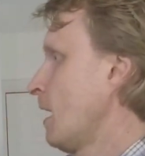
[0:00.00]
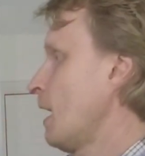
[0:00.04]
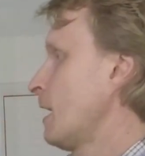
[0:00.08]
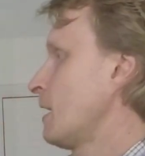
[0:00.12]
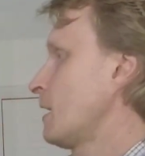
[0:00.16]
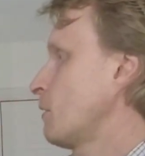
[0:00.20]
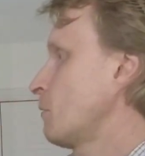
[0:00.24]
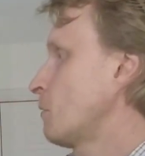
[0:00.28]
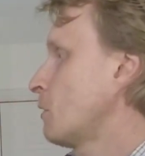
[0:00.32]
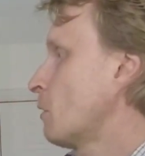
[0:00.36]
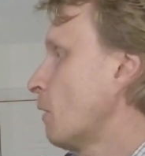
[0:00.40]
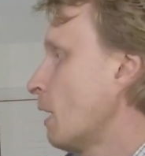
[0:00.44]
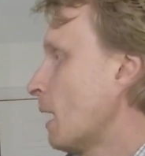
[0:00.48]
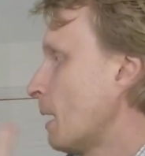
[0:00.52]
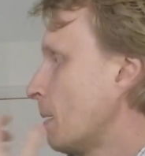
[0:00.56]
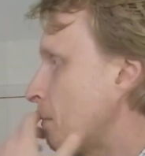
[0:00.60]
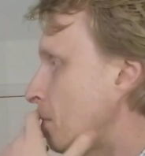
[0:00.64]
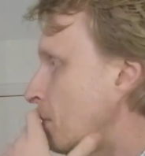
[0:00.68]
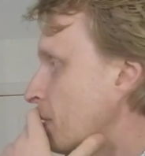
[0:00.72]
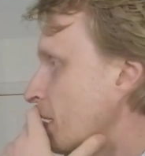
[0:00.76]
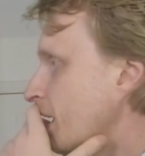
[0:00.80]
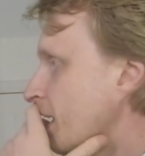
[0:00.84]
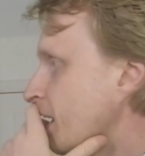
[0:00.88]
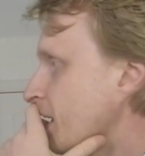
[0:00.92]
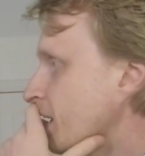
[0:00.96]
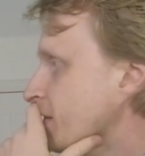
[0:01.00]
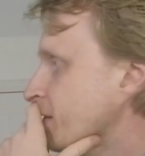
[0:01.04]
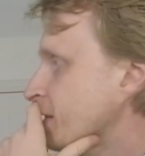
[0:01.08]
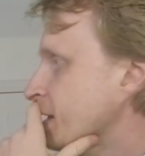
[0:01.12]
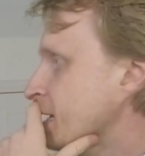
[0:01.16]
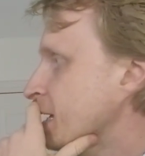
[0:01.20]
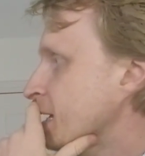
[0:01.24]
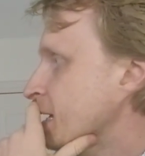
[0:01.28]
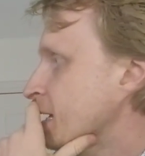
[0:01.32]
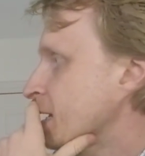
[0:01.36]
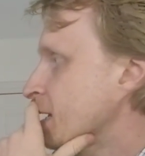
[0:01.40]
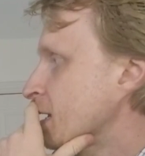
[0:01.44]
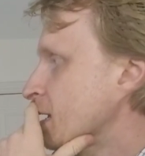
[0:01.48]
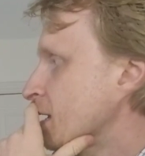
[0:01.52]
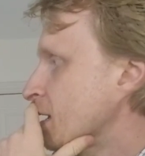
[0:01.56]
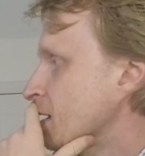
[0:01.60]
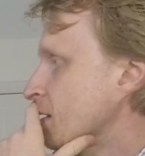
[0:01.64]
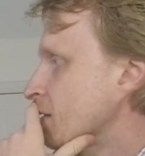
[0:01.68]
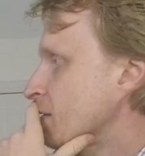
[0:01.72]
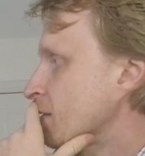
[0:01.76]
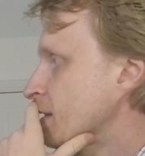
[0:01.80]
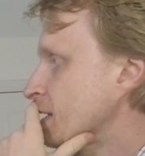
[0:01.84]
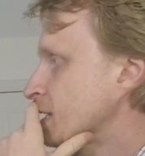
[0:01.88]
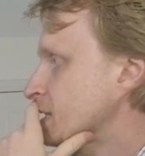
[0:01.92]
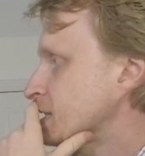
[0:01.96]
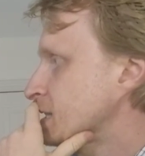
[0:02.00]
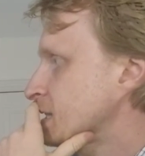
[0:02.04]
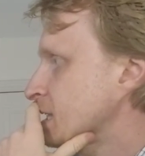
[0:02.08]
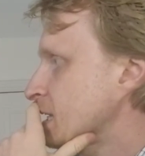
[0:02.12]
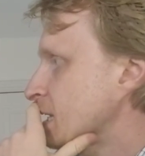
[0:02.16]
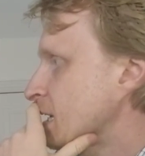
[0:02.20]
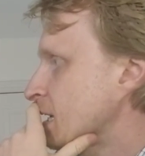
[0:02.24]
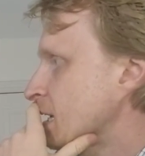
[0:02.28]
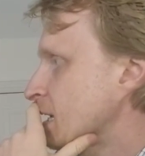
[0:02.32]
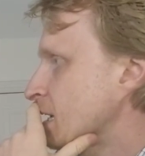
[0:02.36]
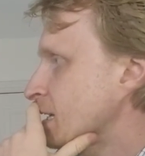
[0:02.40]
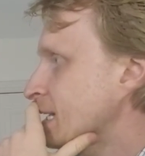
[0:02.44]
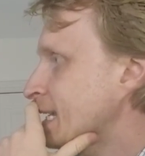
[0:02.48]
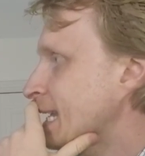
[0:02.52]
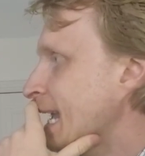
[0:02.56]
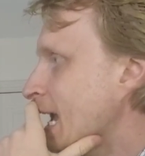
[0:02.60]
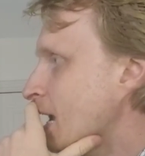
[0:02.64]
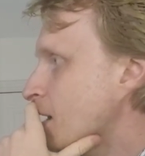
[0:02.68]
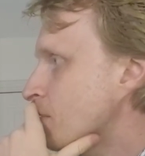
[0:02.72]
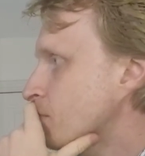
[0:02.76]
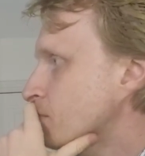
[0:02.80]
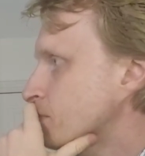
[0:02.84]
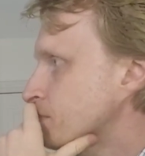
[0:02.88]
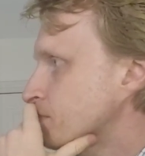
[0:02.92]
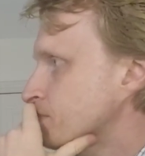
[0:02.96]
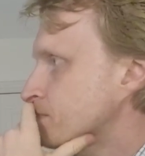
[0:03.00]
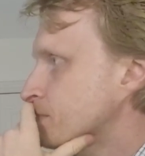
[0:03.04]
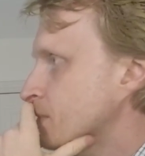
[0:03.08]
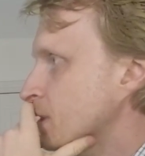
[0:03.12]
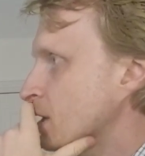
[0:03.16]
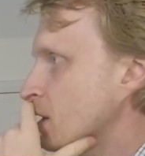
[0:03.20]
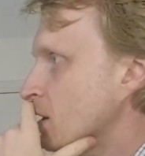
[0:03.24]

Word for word: and here we go i'm playing the this uh, game